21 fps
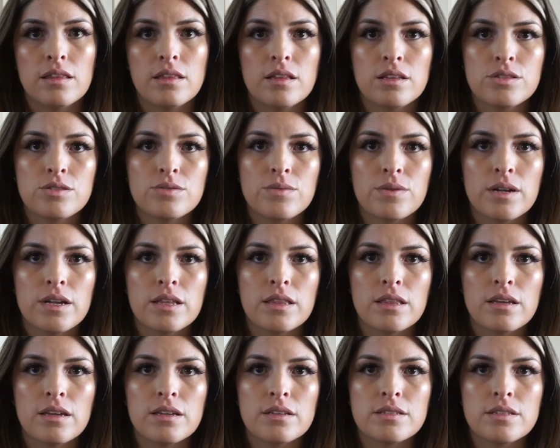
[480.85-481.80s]
this one, I
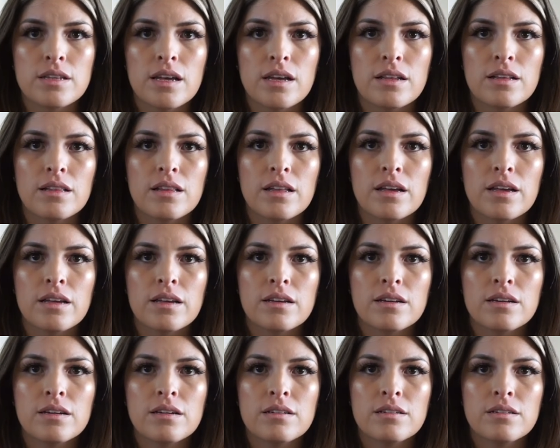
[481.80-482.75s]
think, said, like,
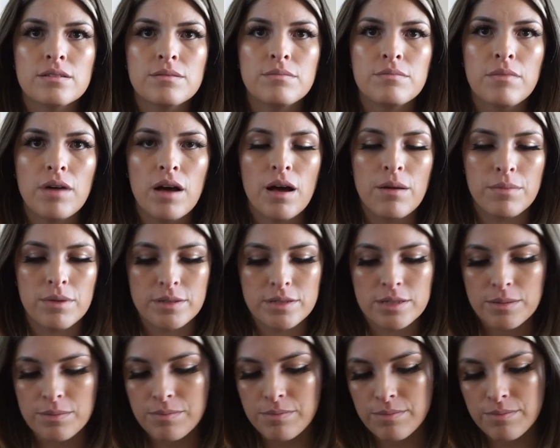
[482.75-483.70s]
mama
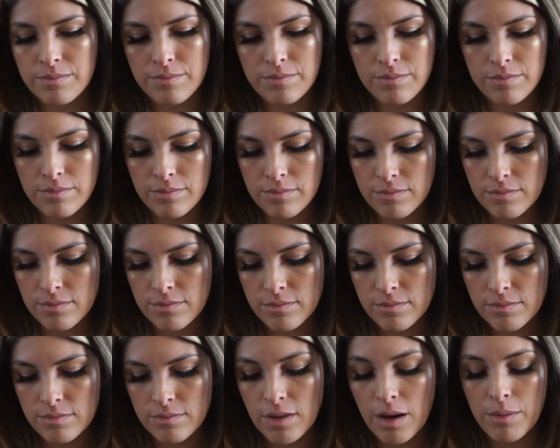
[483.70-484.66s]

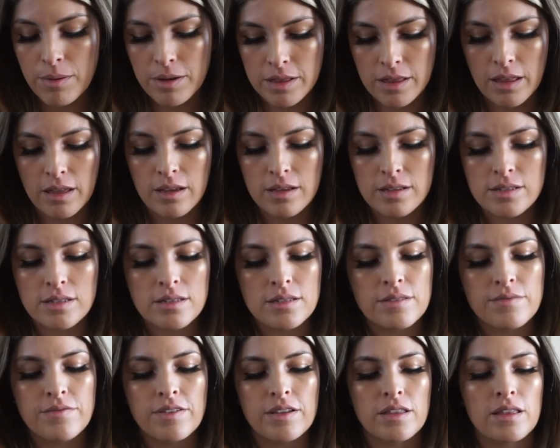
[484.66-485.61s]
things and
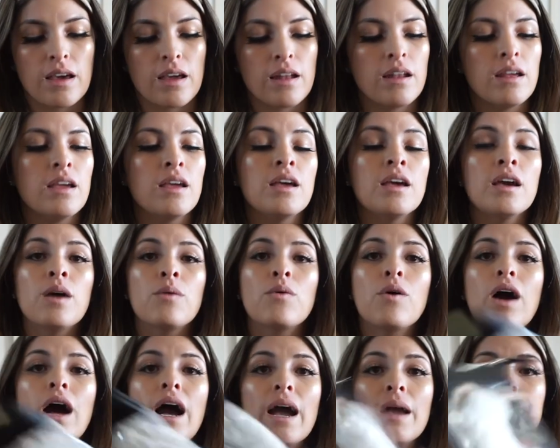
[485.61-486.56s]
stuff like that.
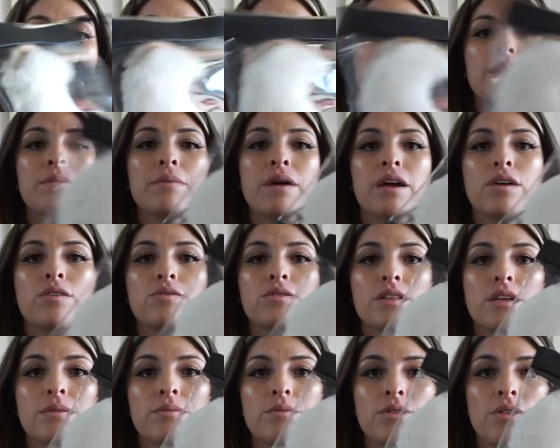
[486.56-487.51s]
Well, I made my own
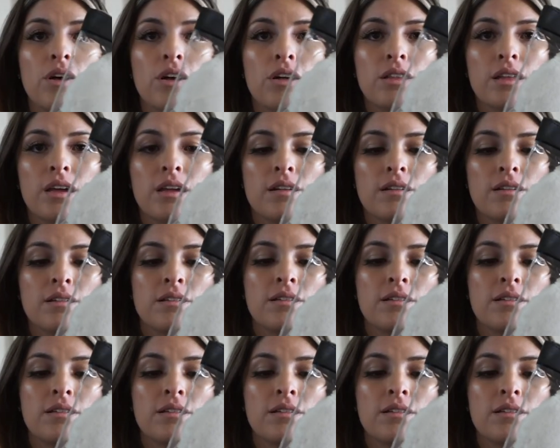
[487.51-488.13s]
label on it.